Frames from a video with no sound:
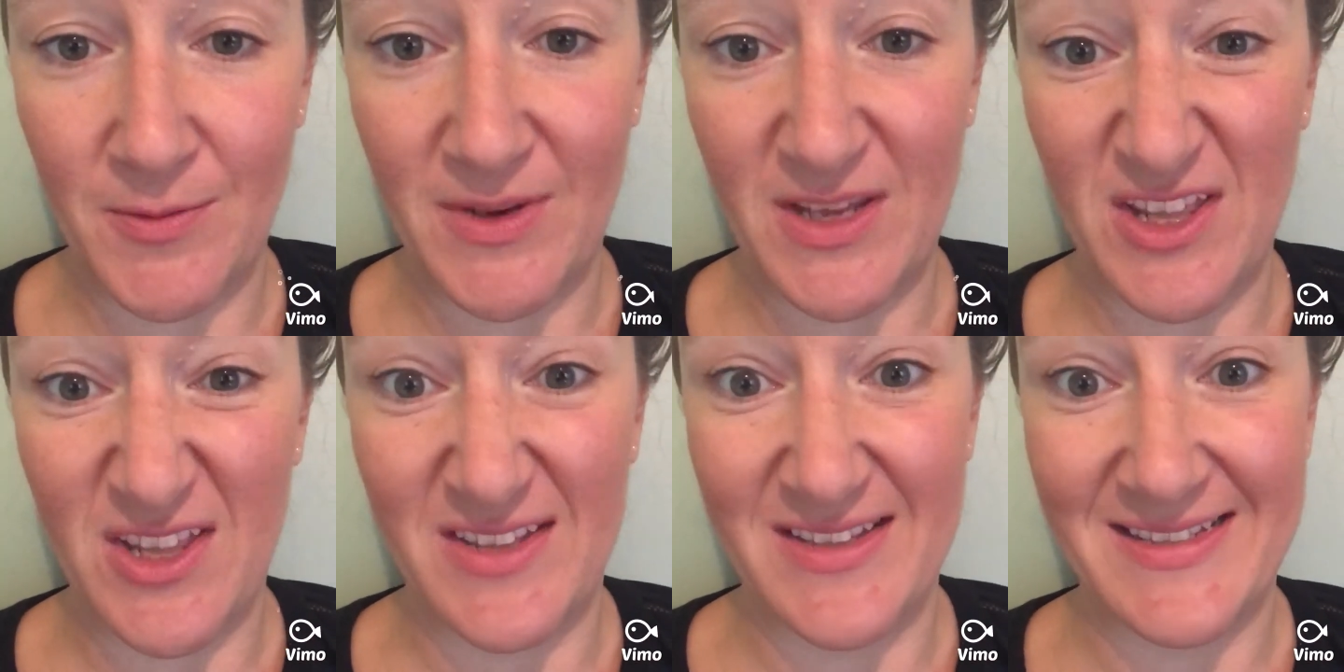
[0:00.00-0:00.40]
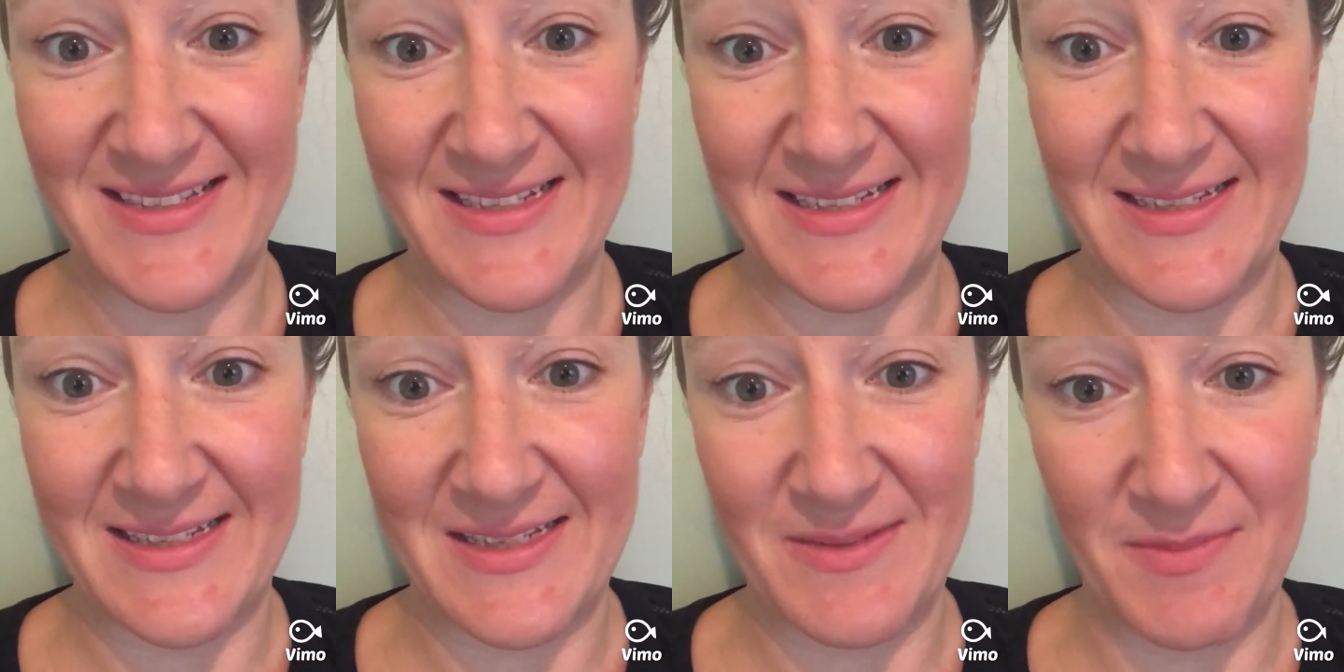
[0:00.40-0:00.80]
which is
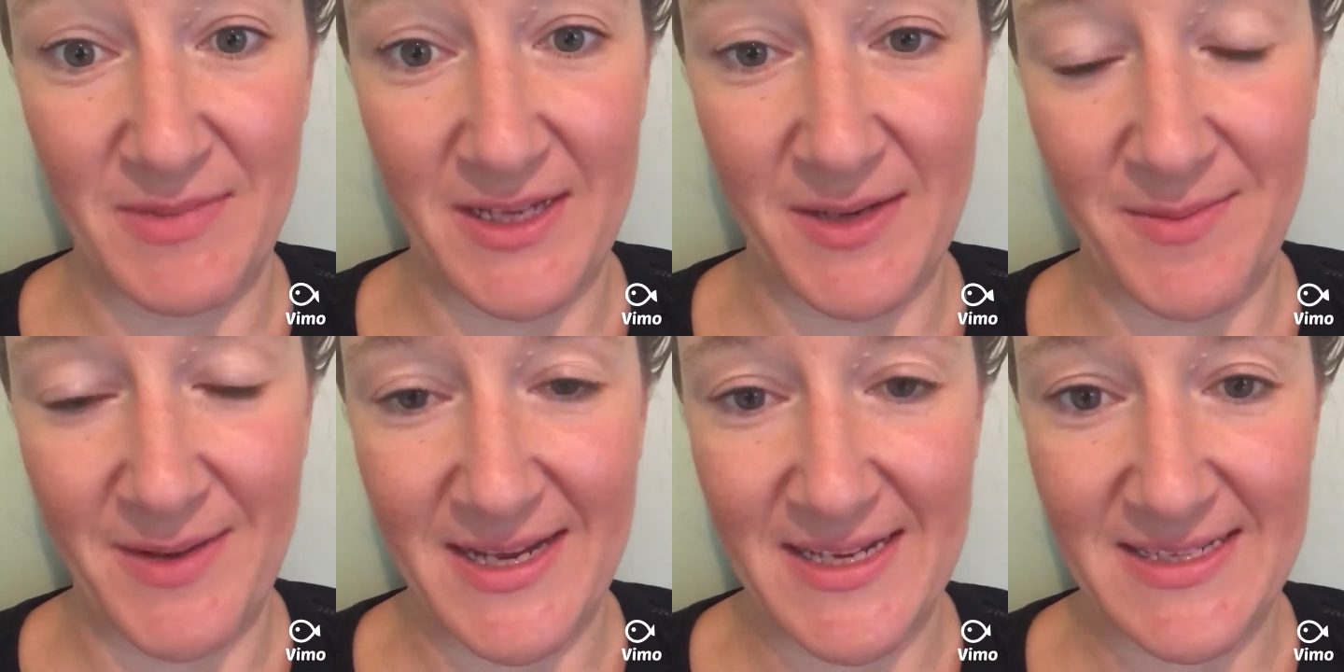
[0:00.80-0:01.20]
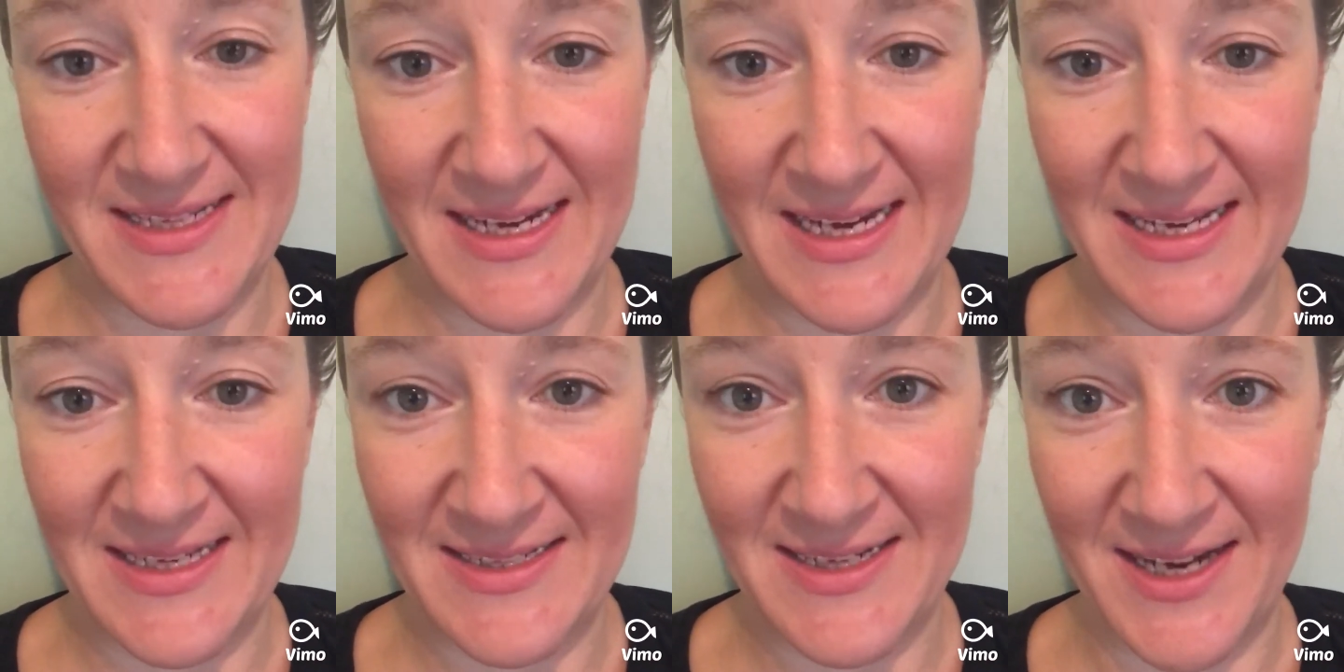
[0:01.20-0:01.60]
just simply
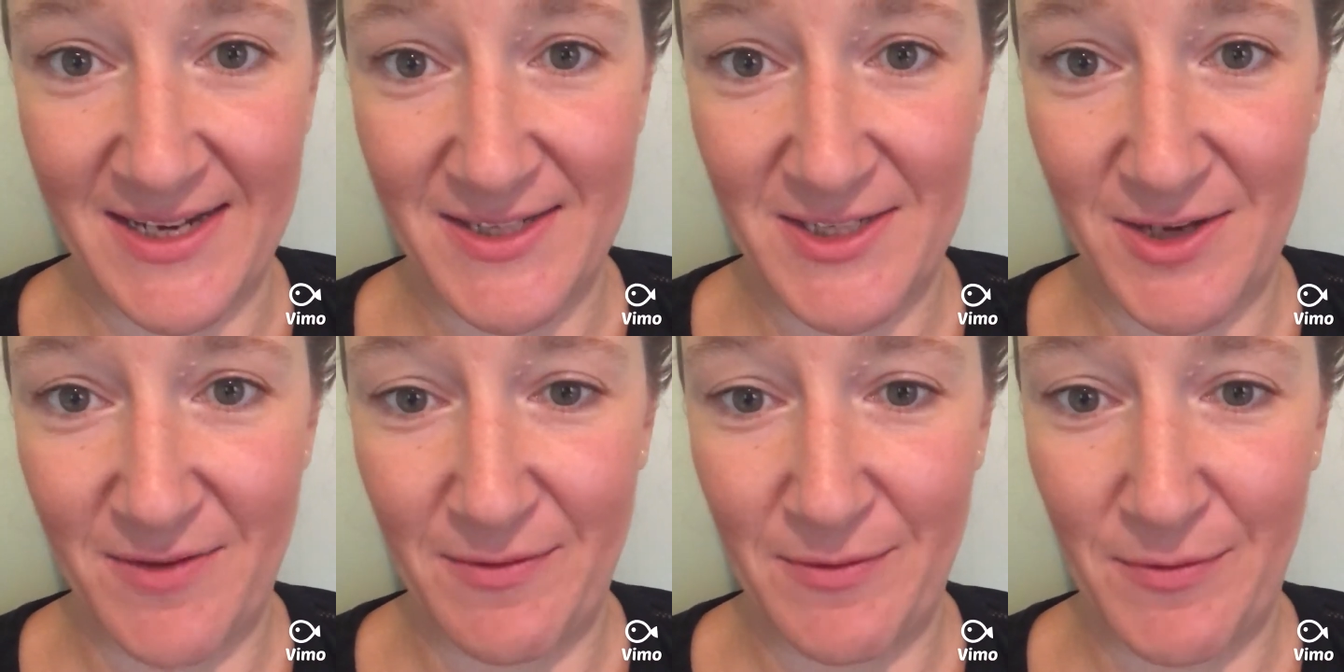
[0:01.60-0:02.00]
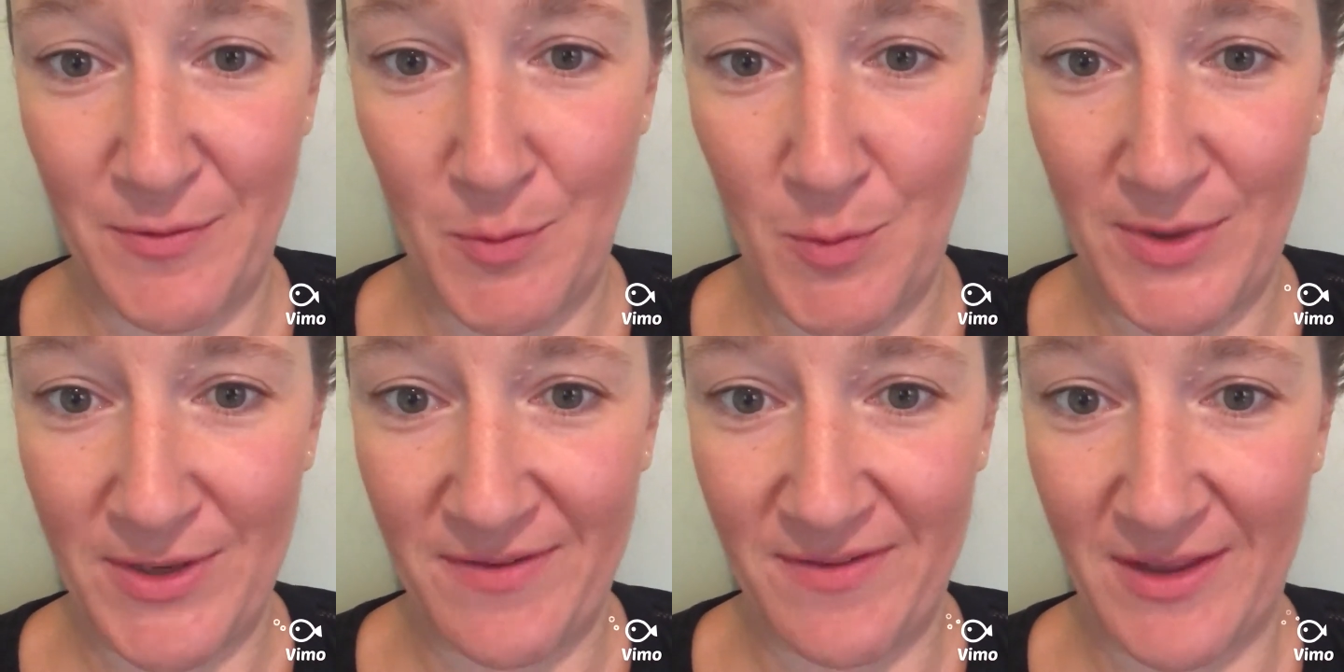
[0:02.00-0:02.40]
amazing and takes over
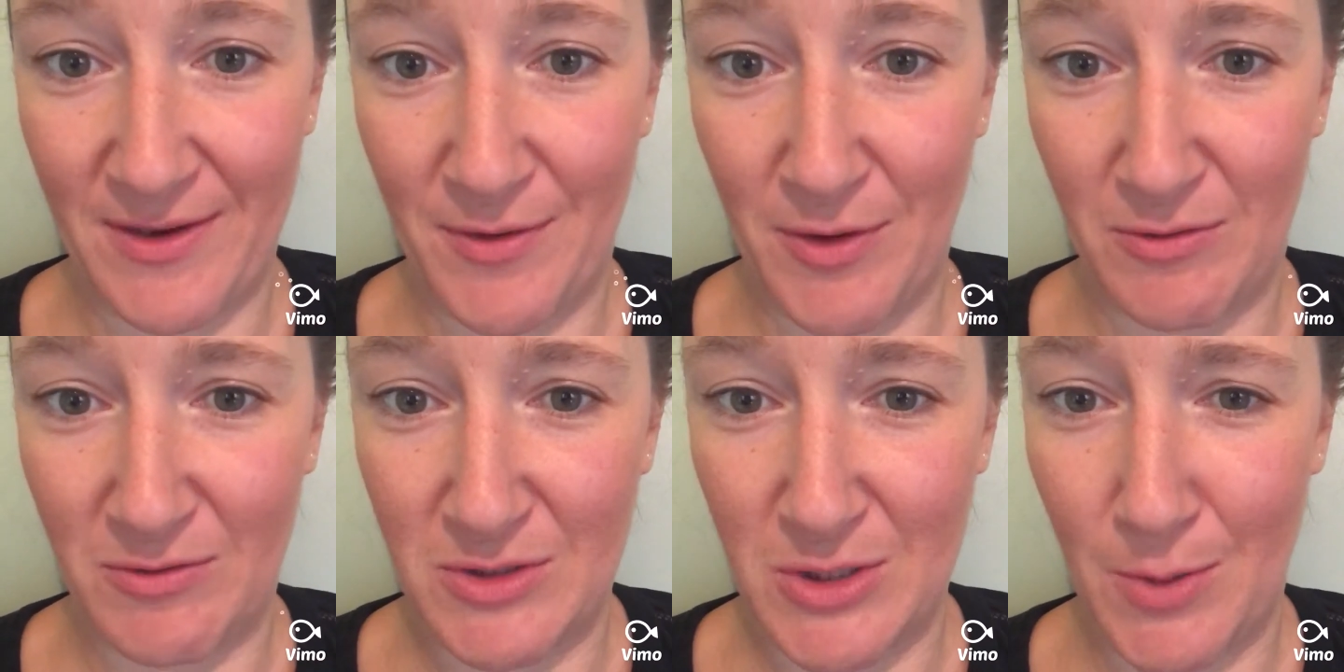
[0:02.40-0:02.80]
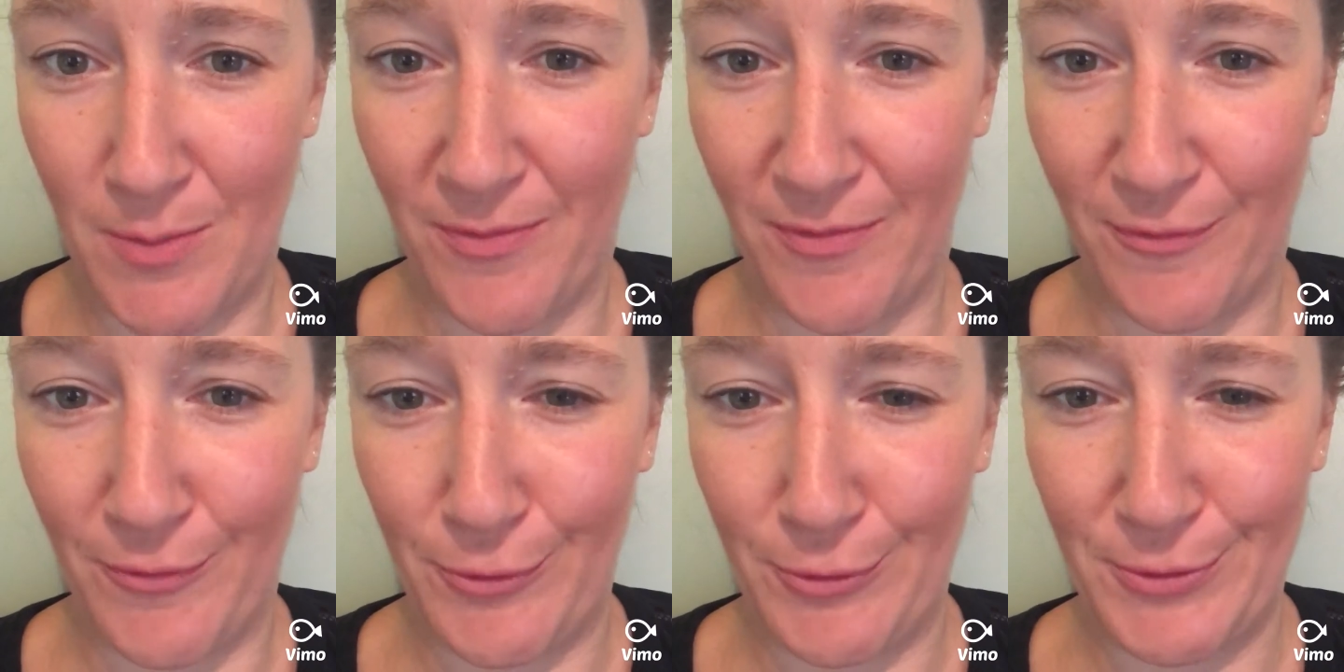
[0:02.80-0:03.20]
from one of their old
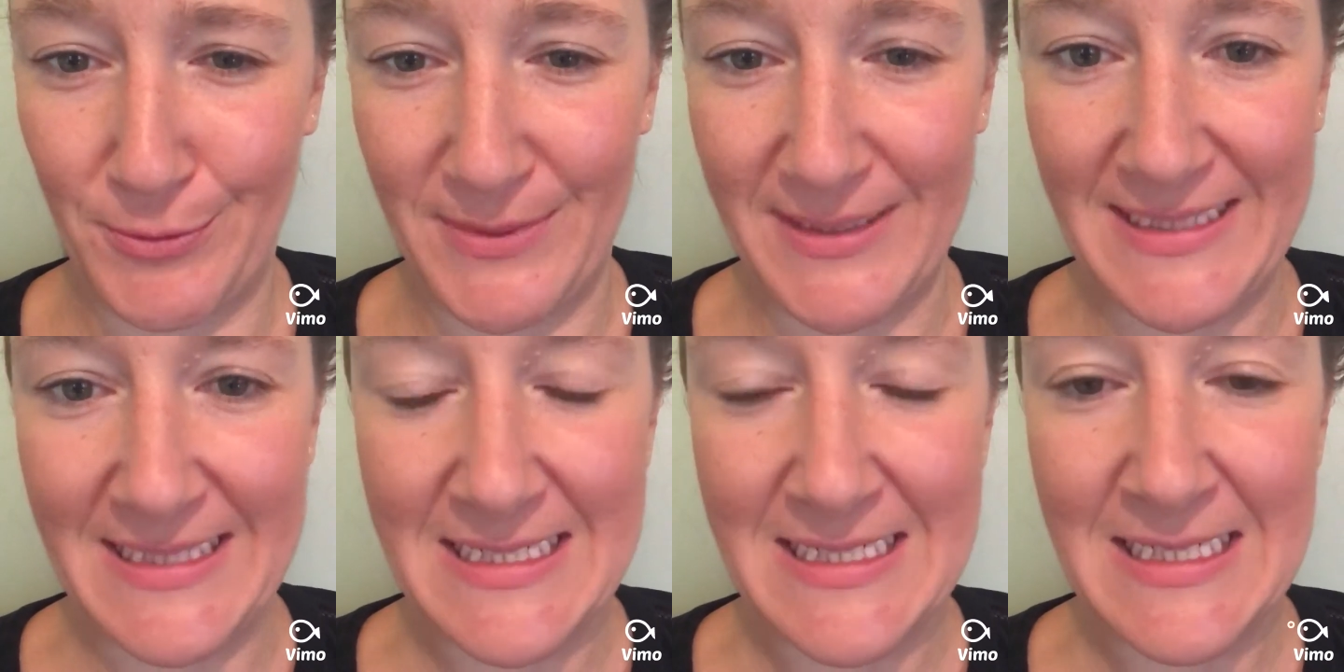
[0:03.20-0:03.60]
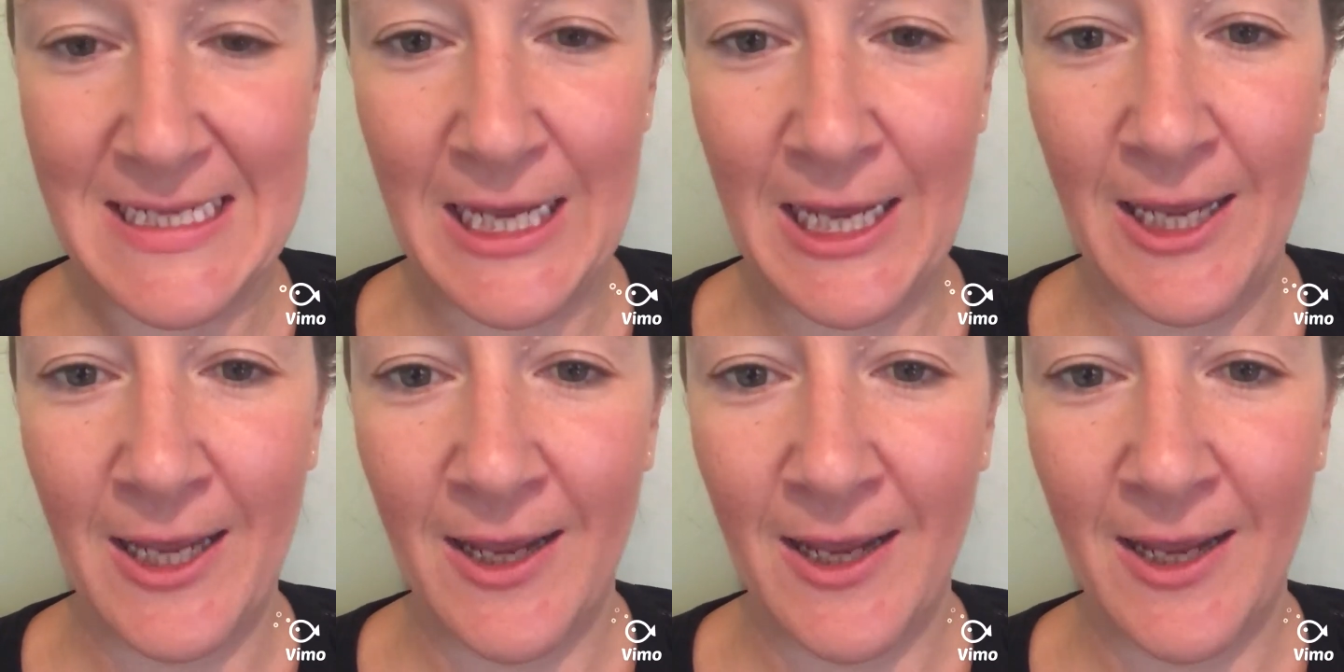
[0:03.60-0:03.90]
Tom Ford ones,